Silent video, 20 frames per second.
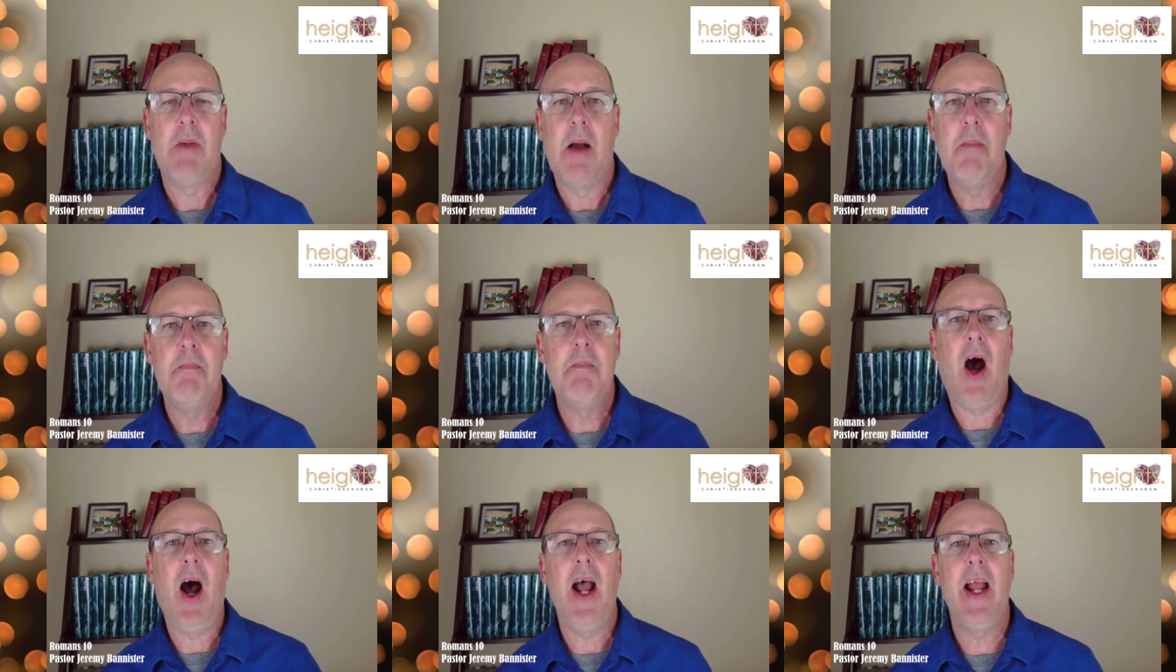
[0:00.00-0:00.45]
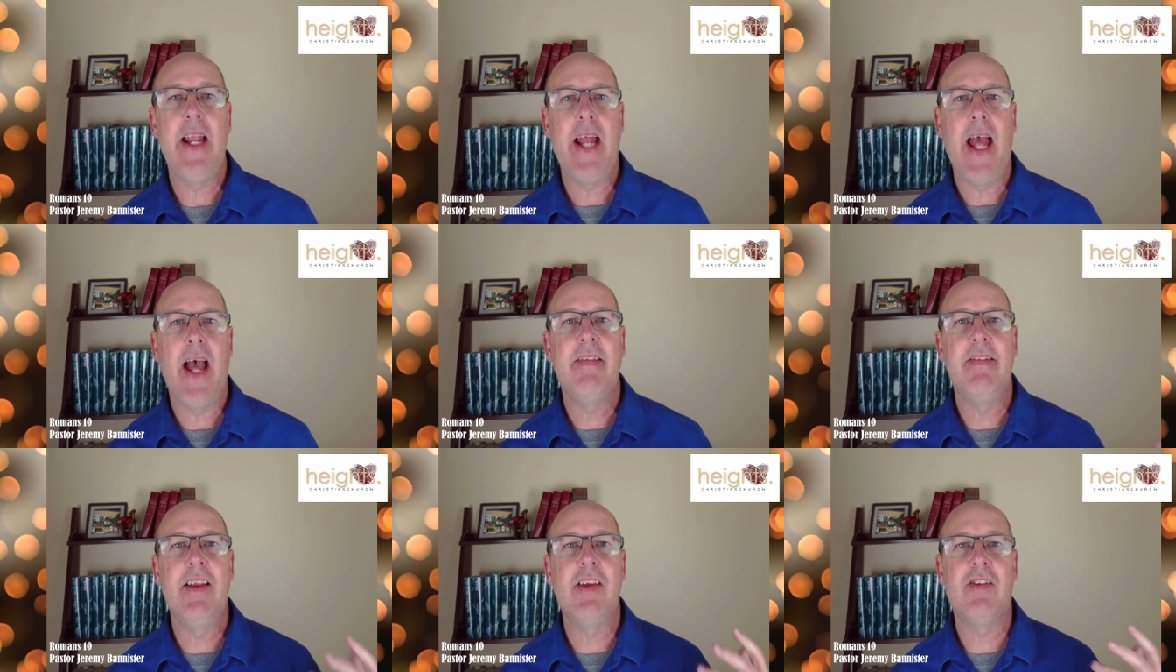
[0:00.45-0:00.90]
My mind
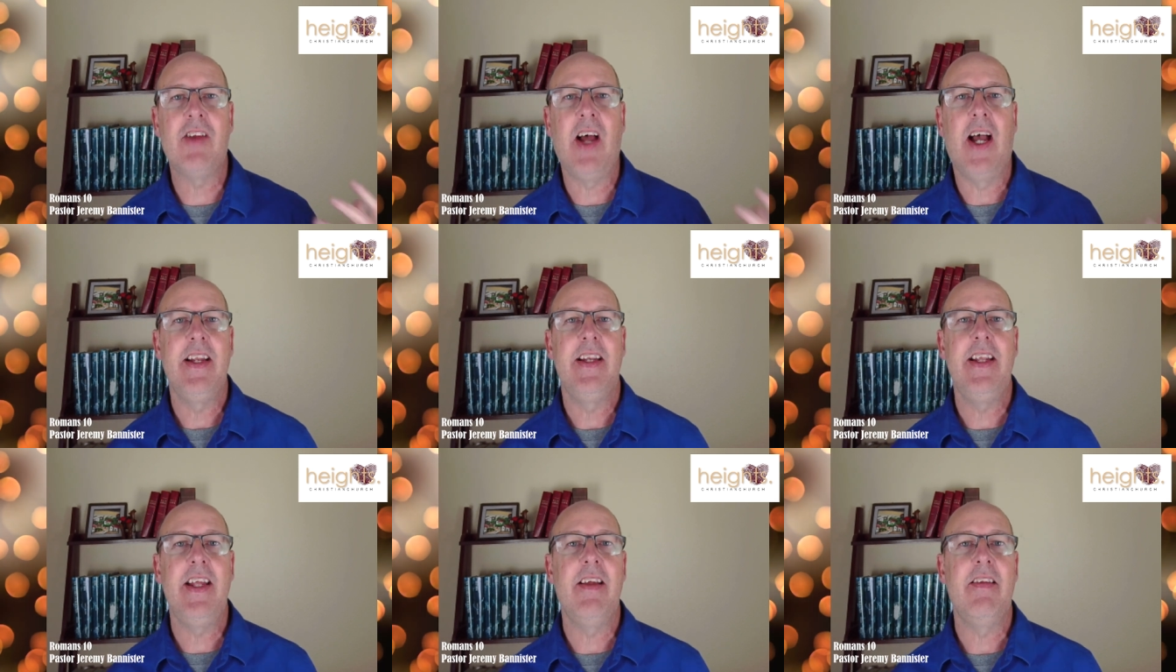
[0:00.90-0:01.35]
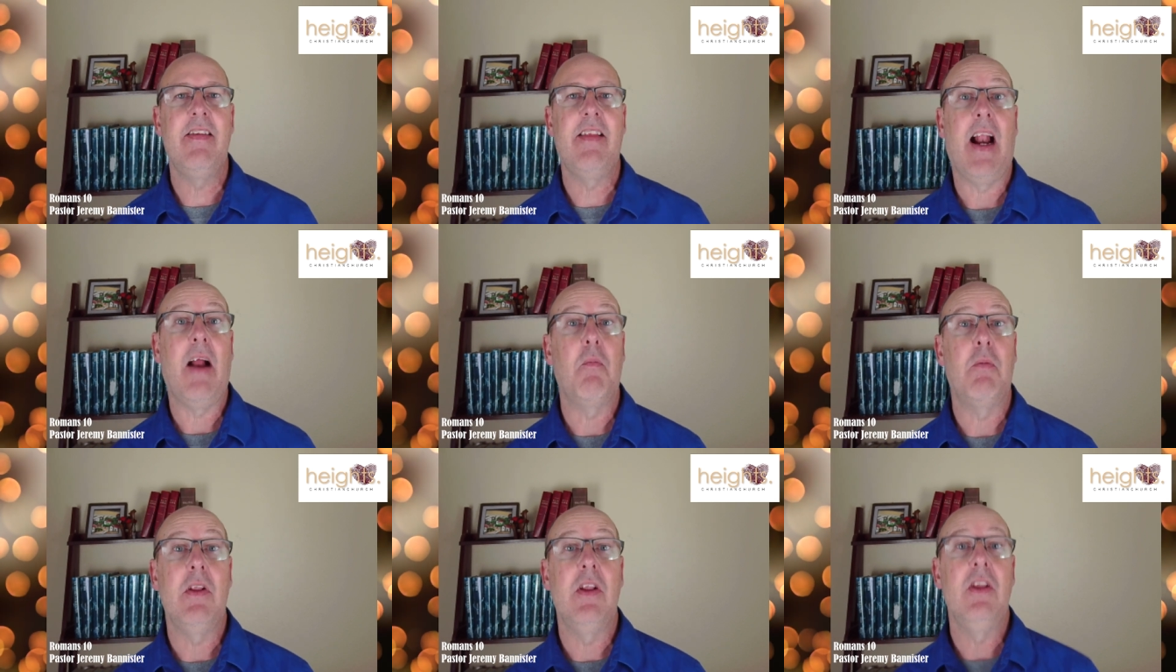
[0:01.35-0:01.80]
had this idea
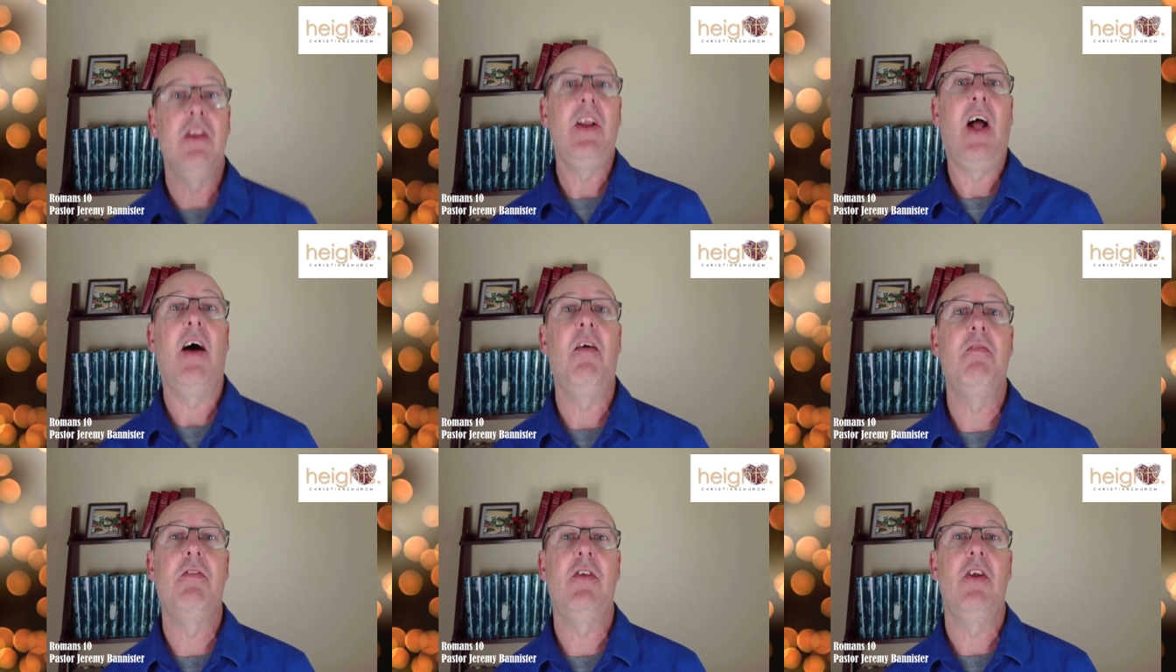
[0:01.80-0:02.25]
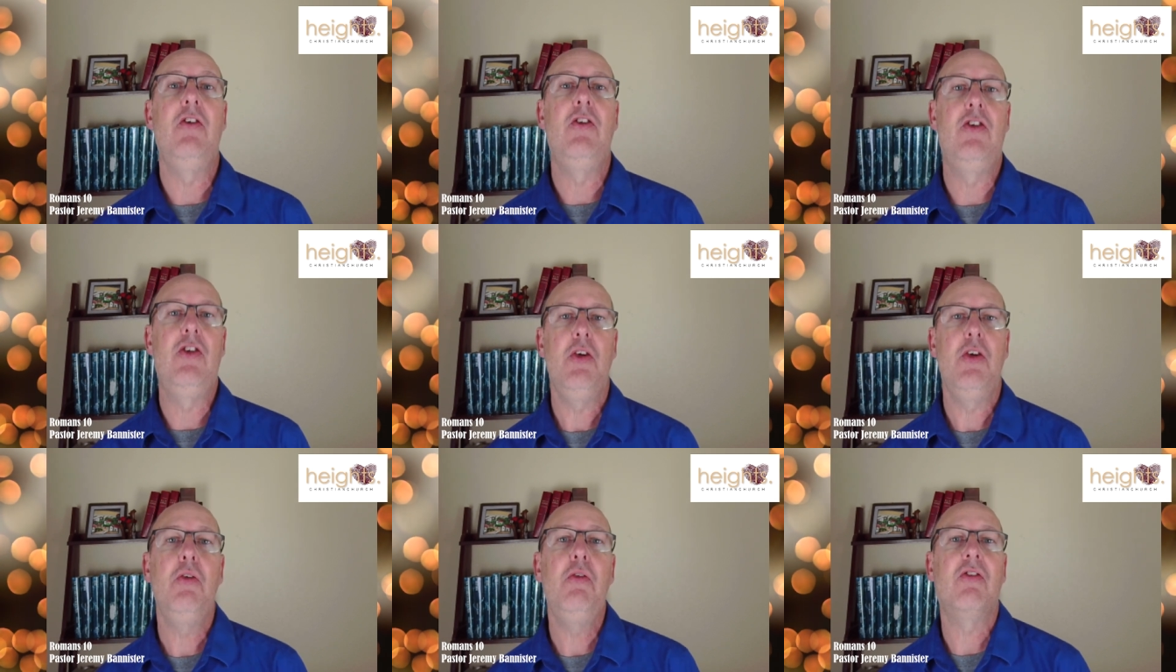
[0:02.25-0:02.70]
that I would love to
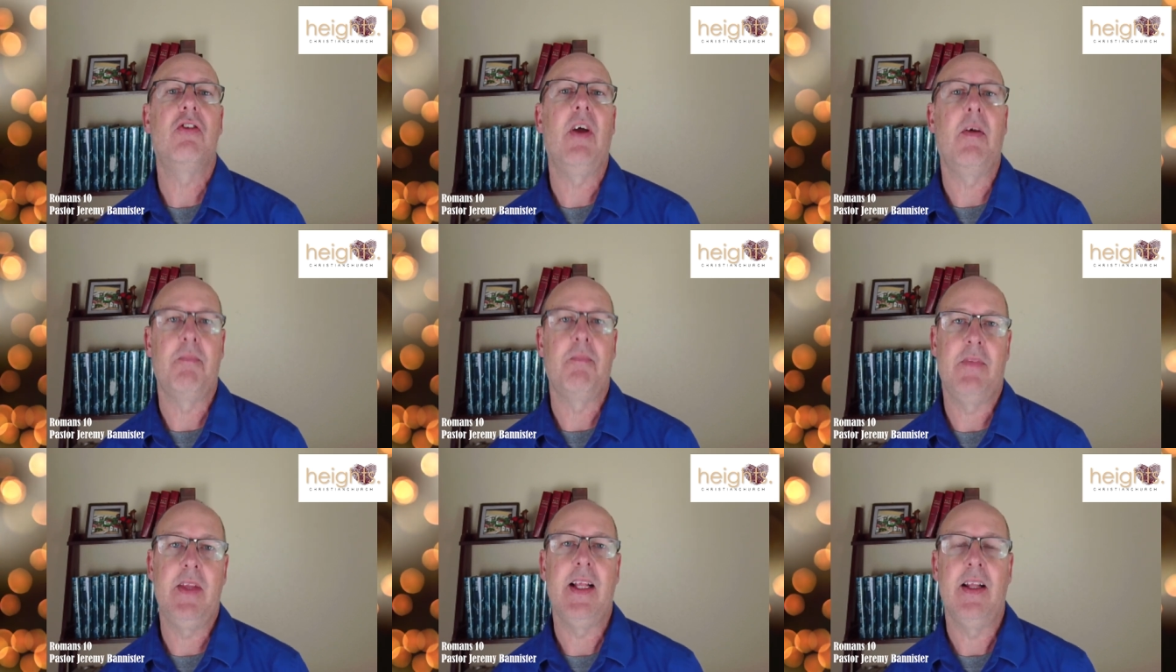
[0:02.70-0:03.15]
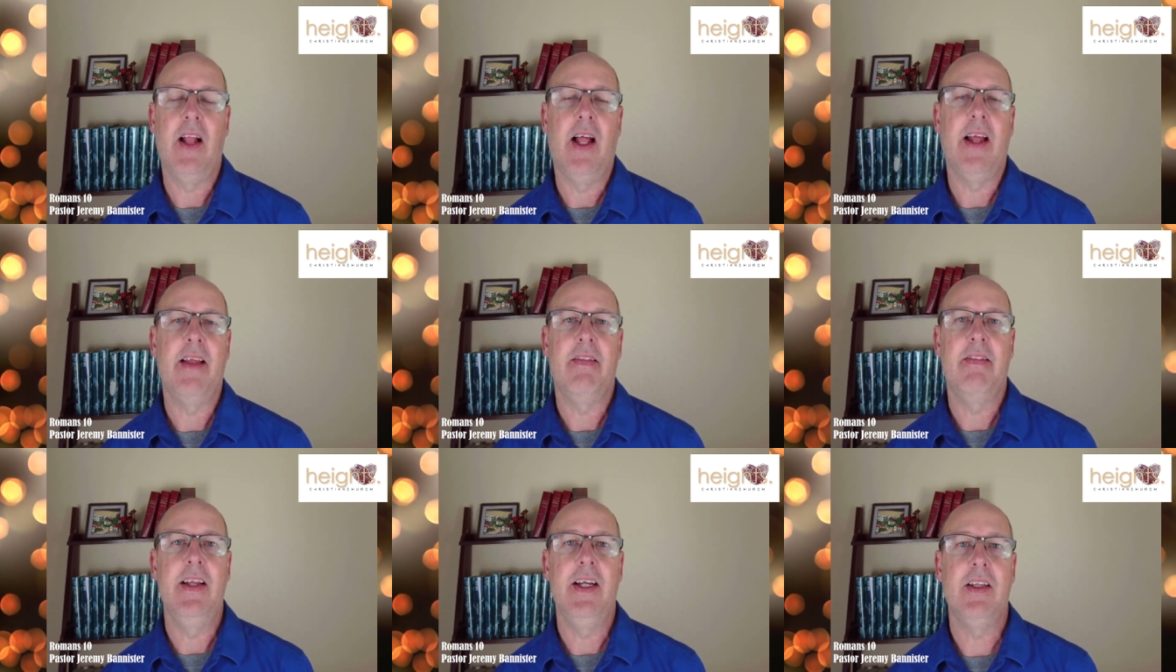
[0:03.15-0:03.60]
do something
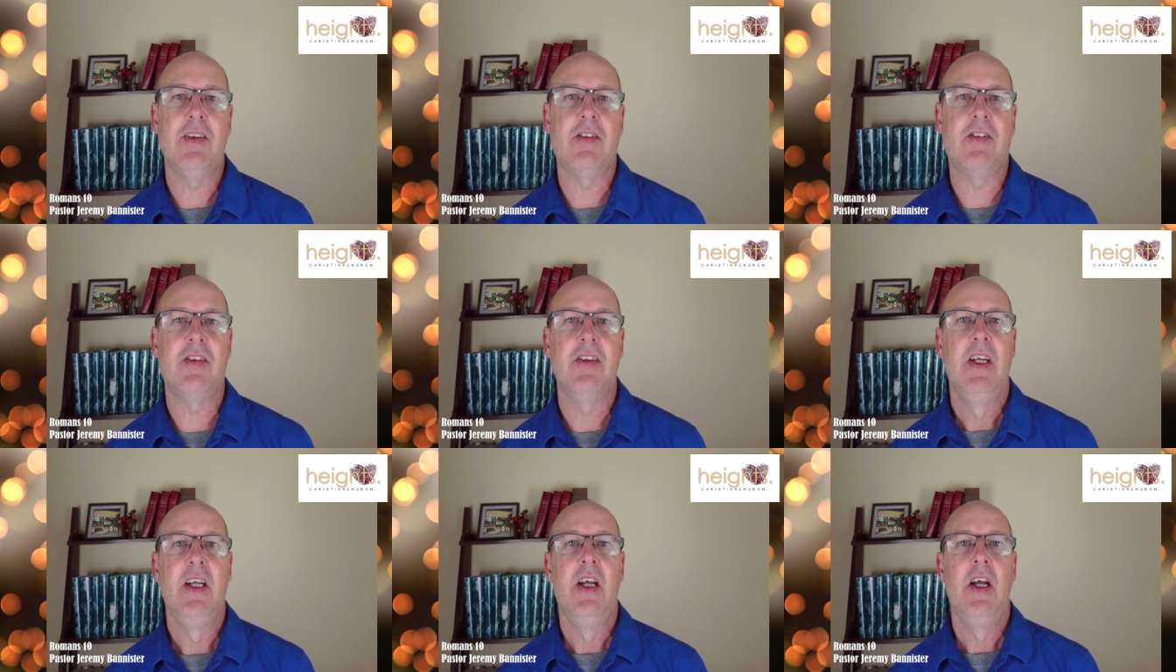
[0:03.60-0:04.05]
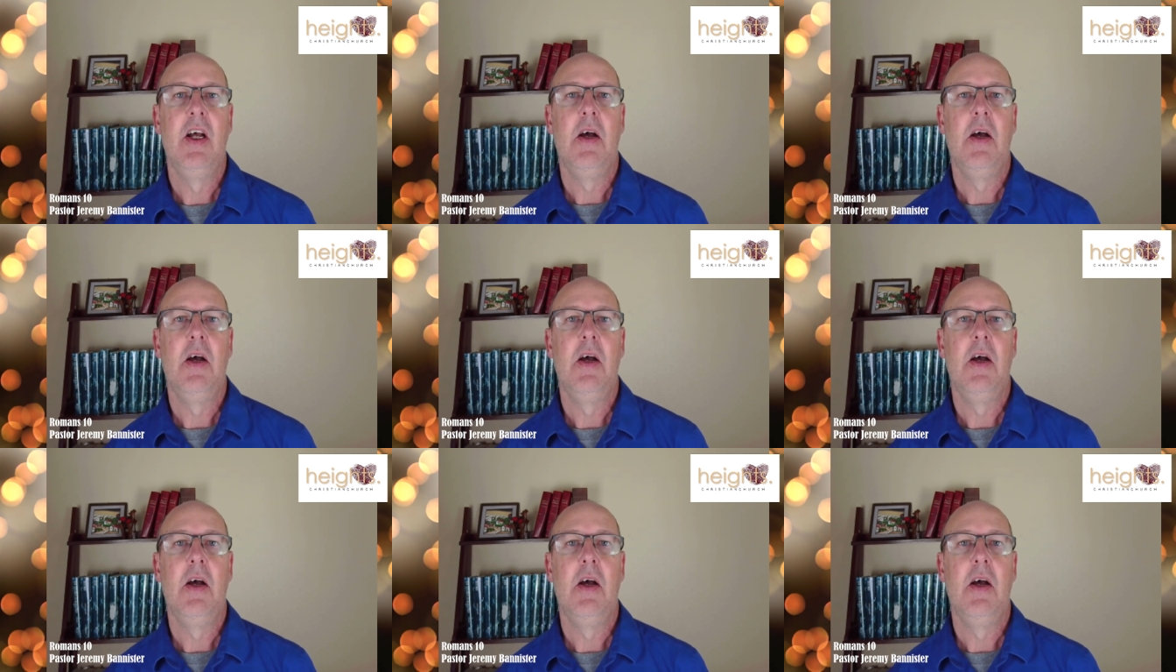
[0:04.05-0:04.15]
like this,